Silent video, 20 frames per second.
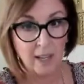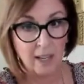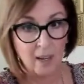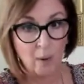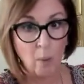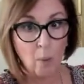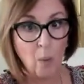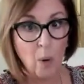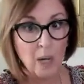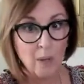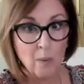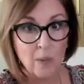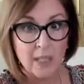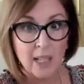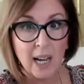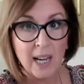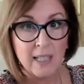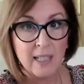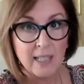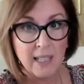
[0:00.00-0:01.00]
What was
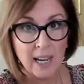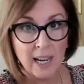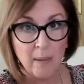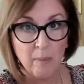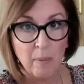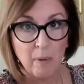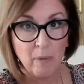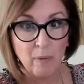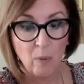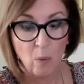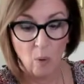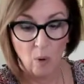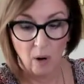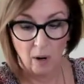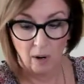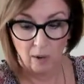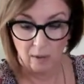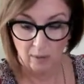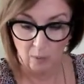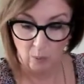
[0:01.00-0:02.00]
I saying
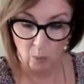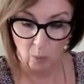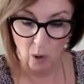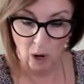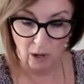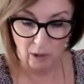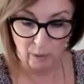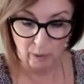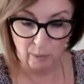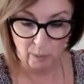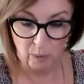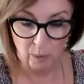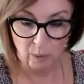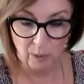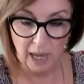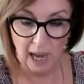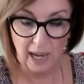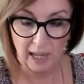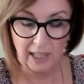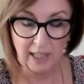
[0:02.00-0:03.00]
before? Walk through
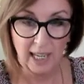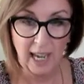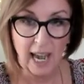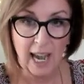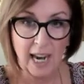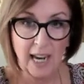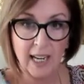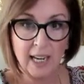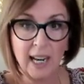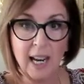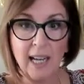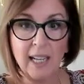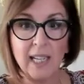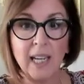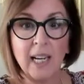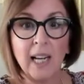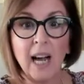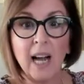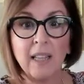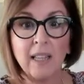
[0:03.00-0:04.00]
that gate and
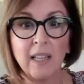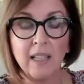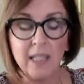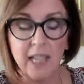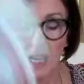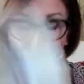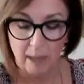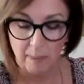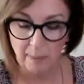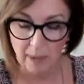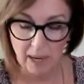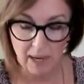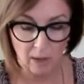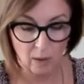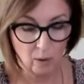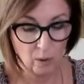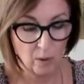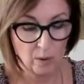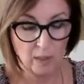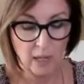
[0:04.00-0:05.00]
you got the Ten of
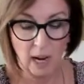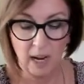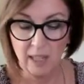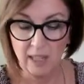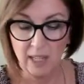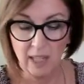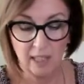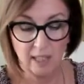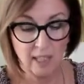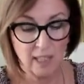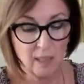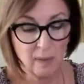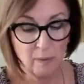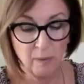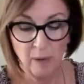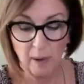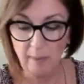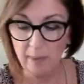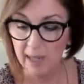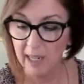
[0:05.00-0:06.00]
Pentacles. I think this
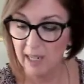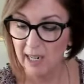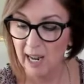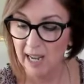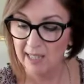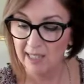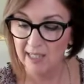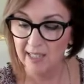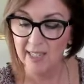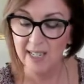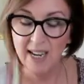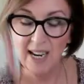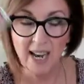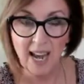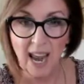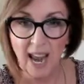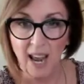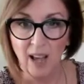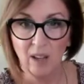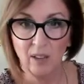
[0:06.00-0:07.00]
feminine has
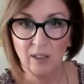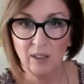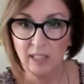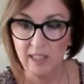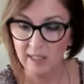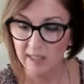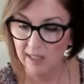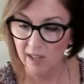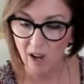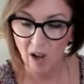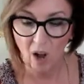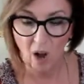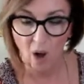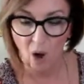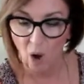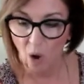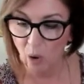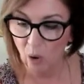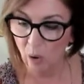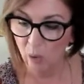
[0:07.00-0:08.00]
nailed this
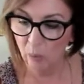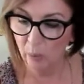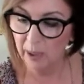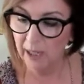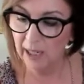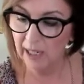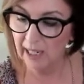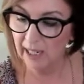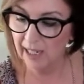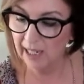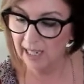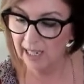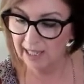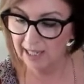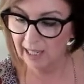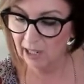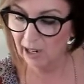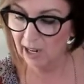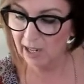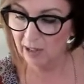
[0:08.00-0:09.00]
whole reading in
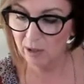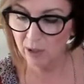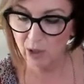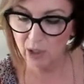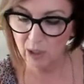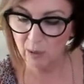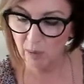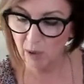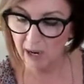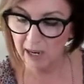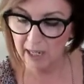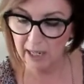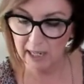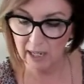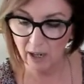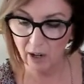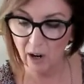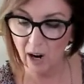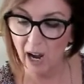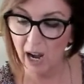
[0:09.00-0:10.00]
their energy right
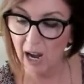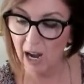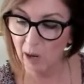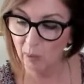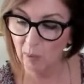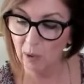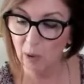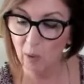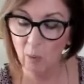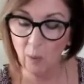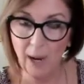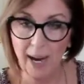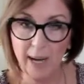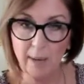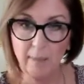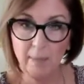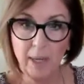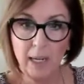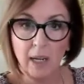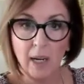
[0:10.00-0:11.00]
here. I will
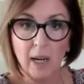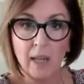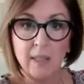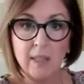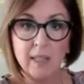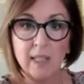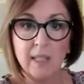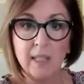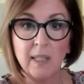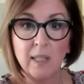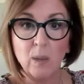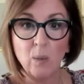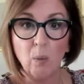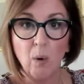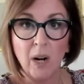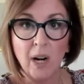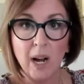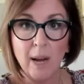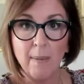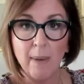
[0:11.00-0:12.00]
wait because this is
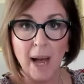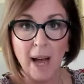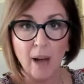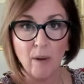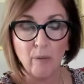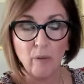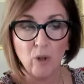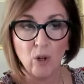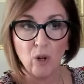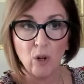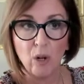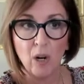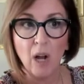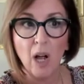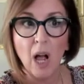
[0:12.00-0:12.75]
what I'm after.